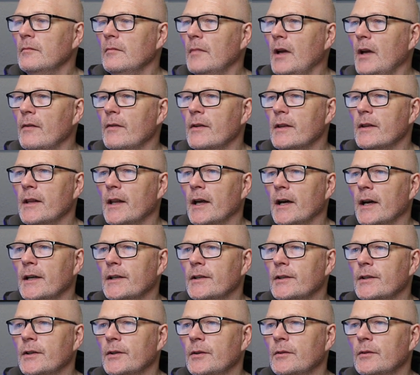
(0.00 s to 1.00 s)
Everything that I
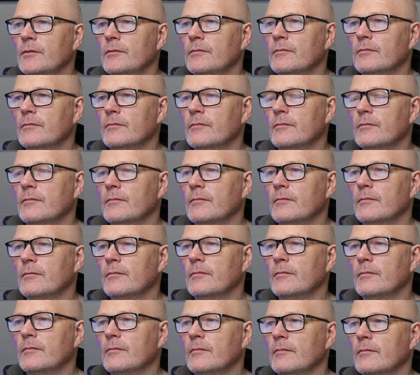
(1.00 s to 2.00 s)
do,
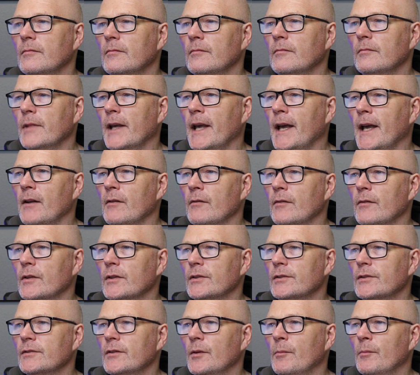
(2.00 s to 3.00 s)

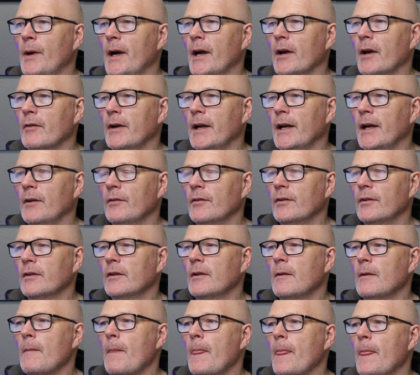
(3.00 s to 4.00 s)
canvas, the background,
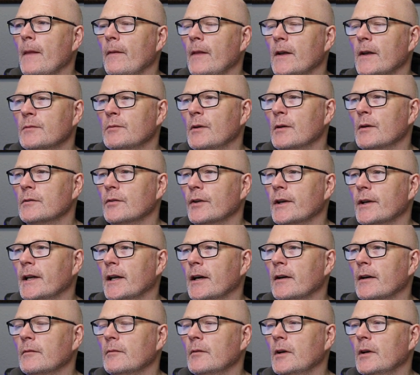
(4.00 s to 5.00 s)
that's what I was looking
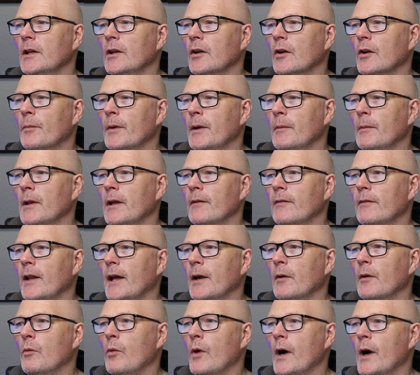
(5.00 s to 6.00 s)
at. A lot of people have
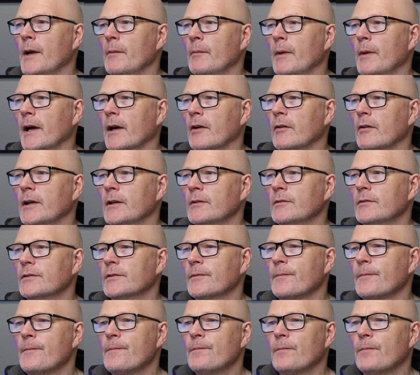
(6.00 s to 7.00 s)
like white backgrounds.
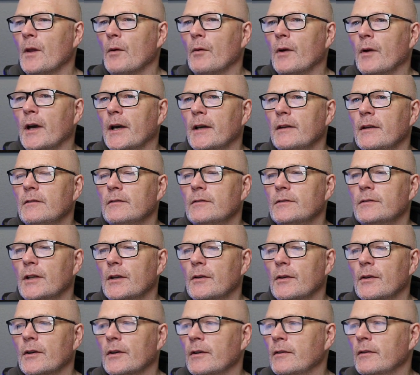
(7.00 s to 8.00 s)
Okay, so
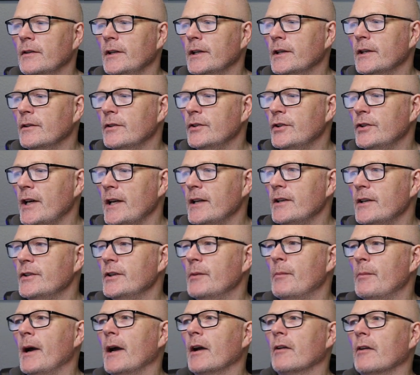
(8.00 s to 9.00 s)
you can change
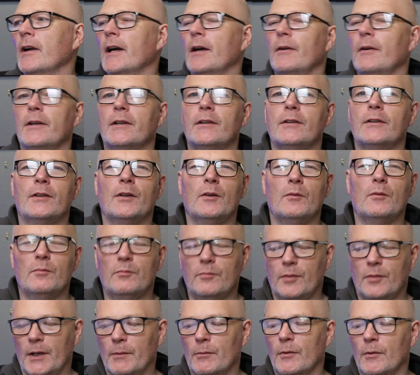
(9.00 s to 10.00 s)
your background, you can do
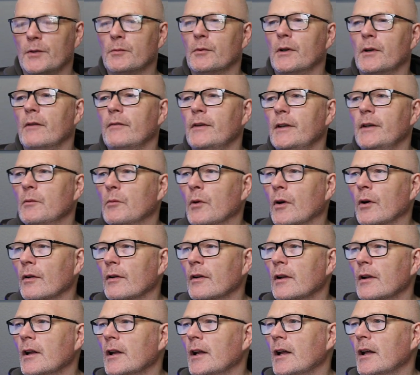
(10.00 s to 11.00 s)
pretty much whatever you want,
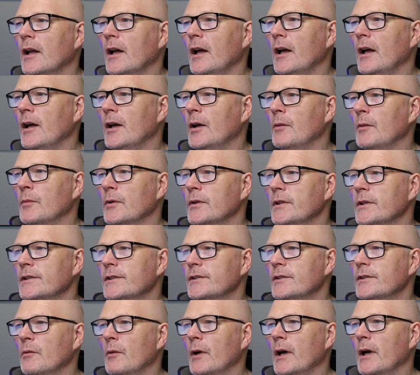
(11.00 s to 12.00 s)
but this
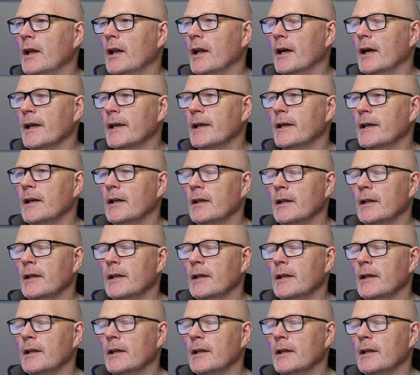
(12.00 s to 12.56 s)
is the way I like it.